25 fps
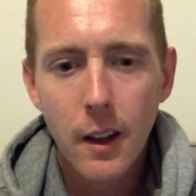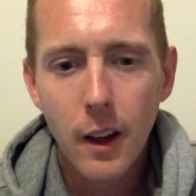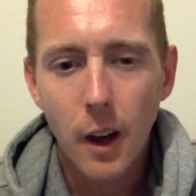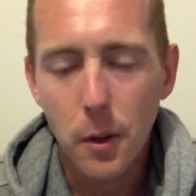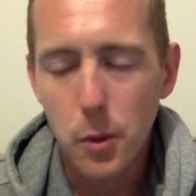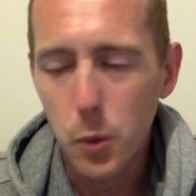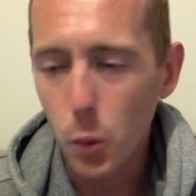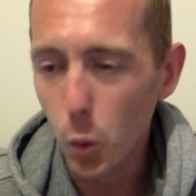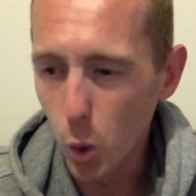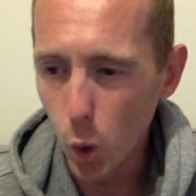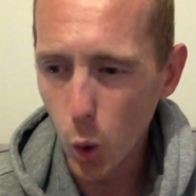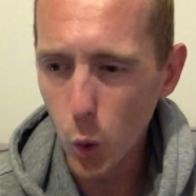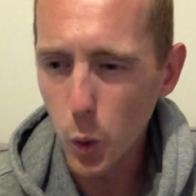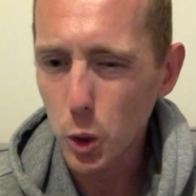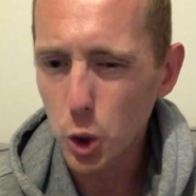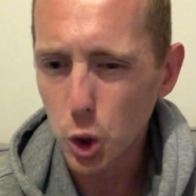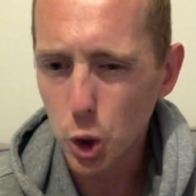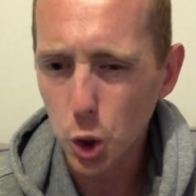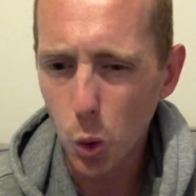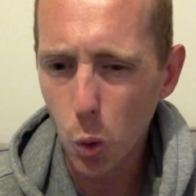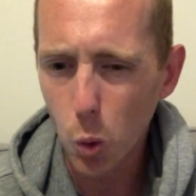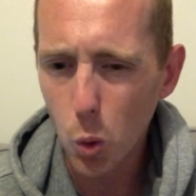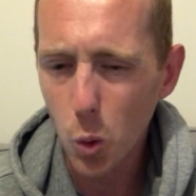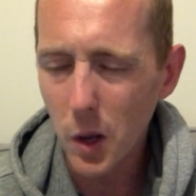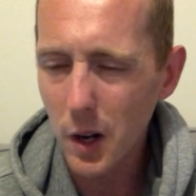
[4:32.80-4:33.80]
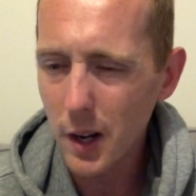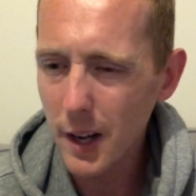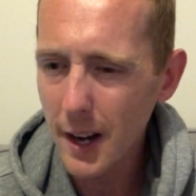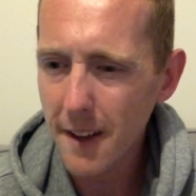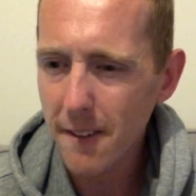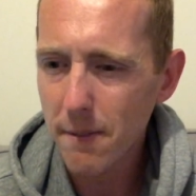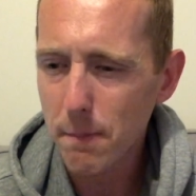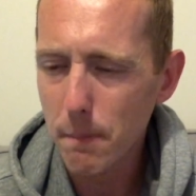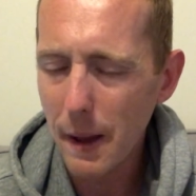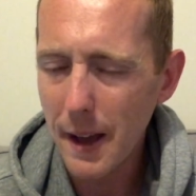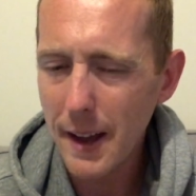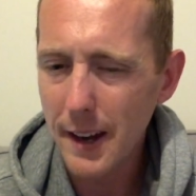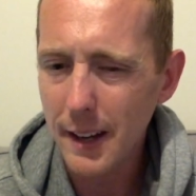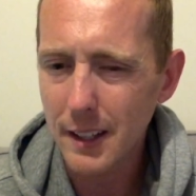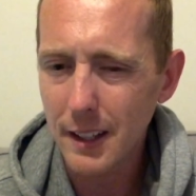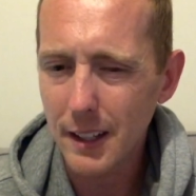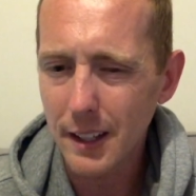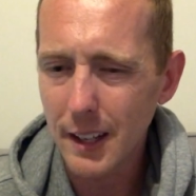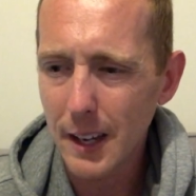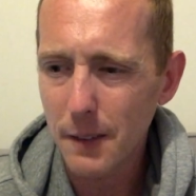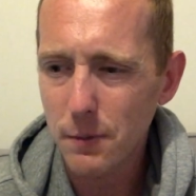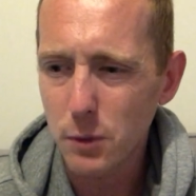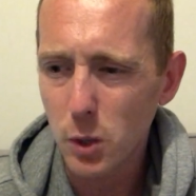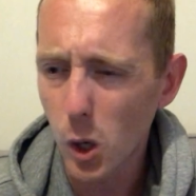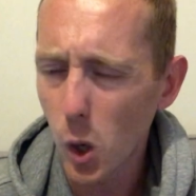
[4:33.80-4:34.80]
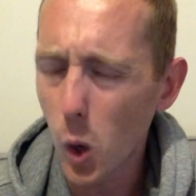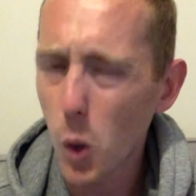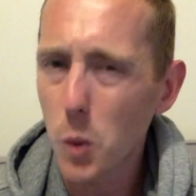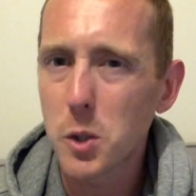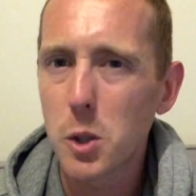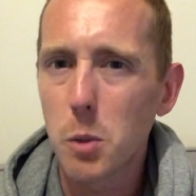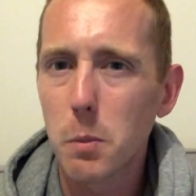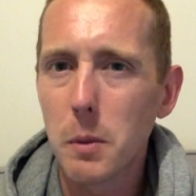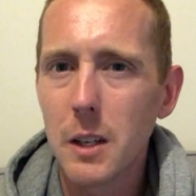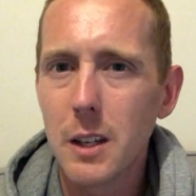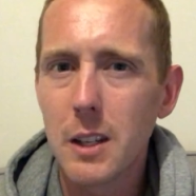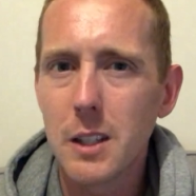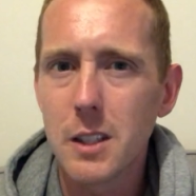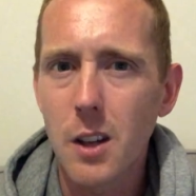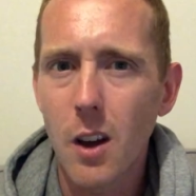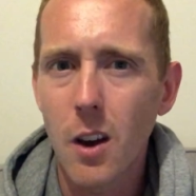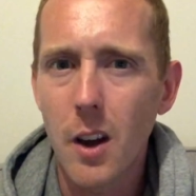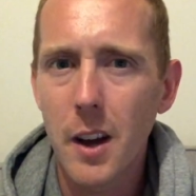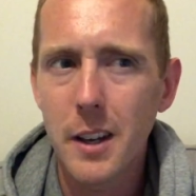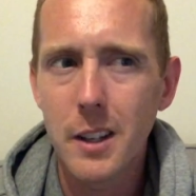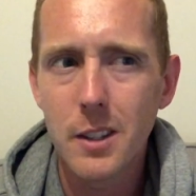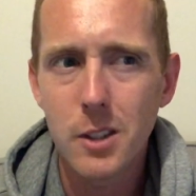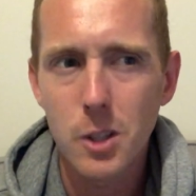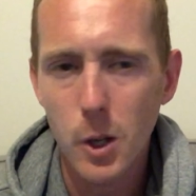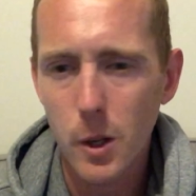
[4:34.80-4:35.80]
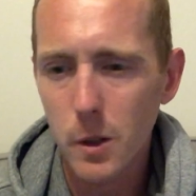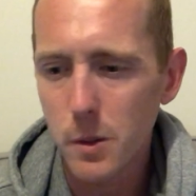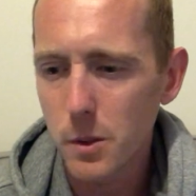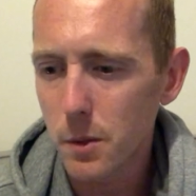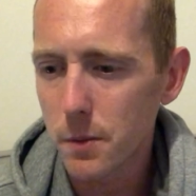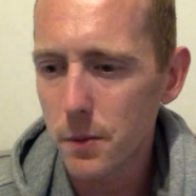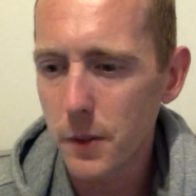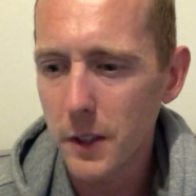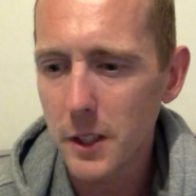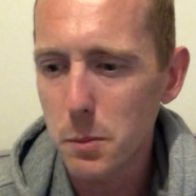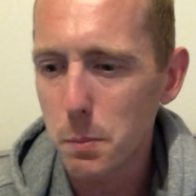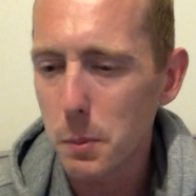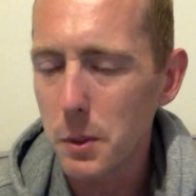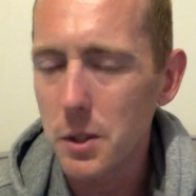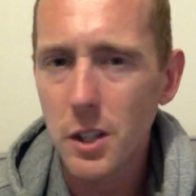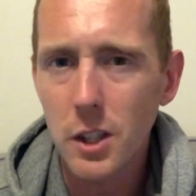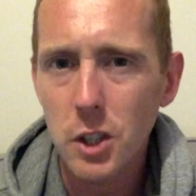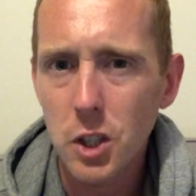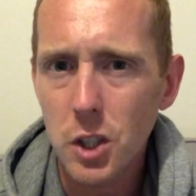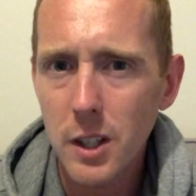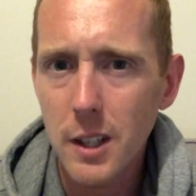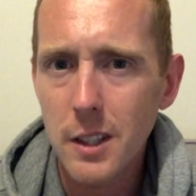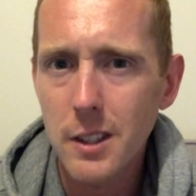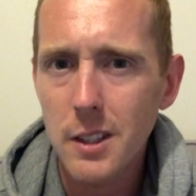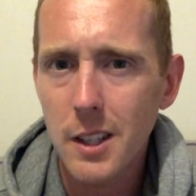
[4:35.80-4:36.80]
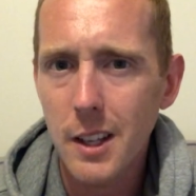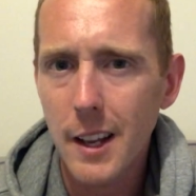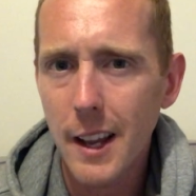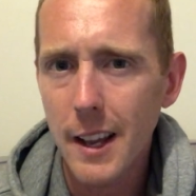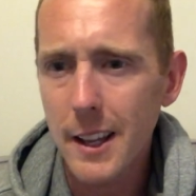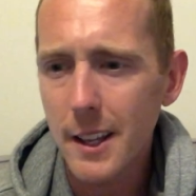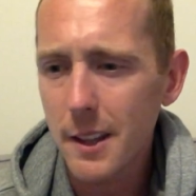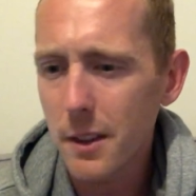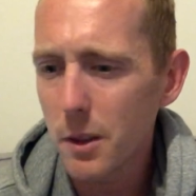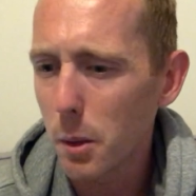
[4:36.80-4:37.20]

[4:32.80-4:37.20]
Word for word: I thought Luke Shaw, a left back, left a lot to be desired in terms of his positioning today.